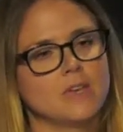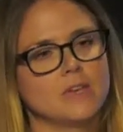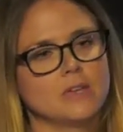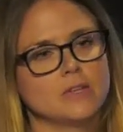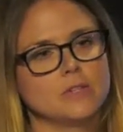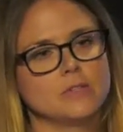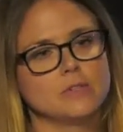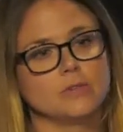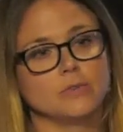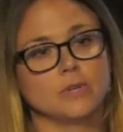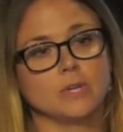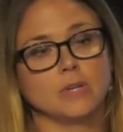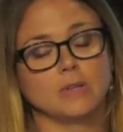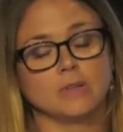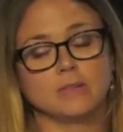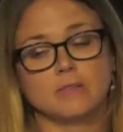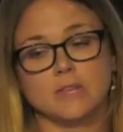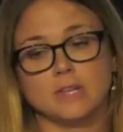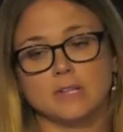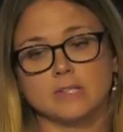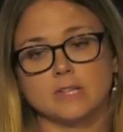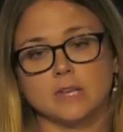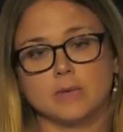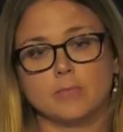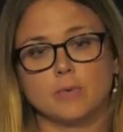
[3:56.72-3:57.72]
doing
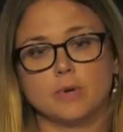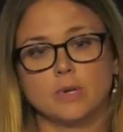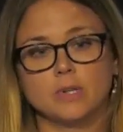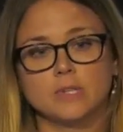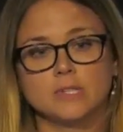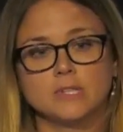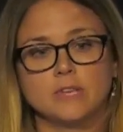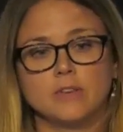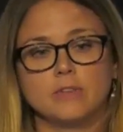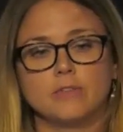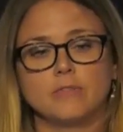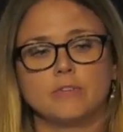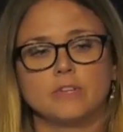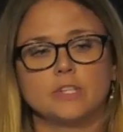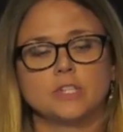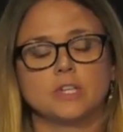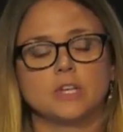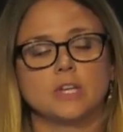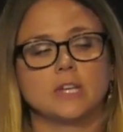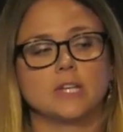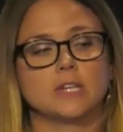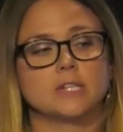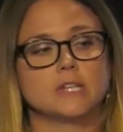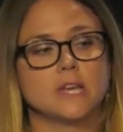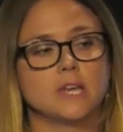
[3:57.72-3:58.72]
things like purse seine
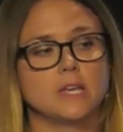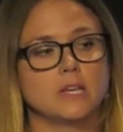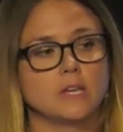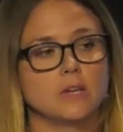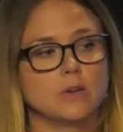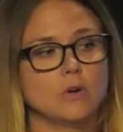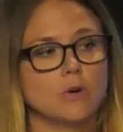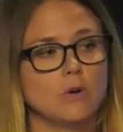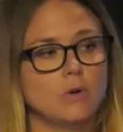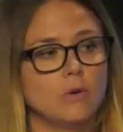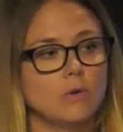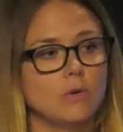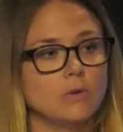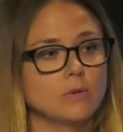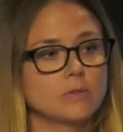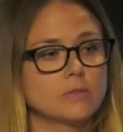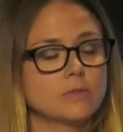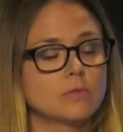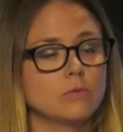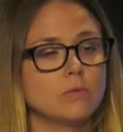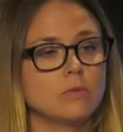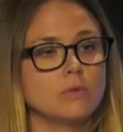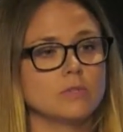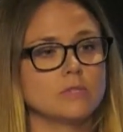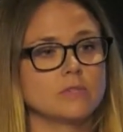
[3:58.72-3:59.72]
fishing and taking whole
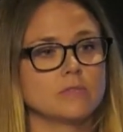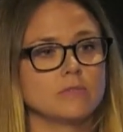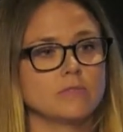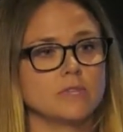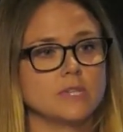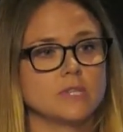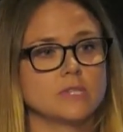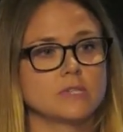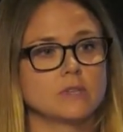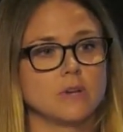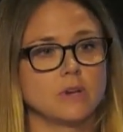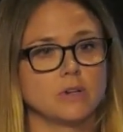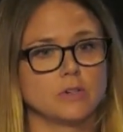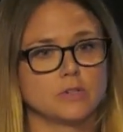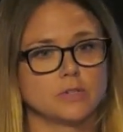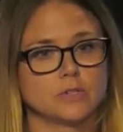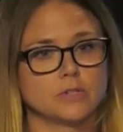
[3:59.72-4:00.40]
schools of these larger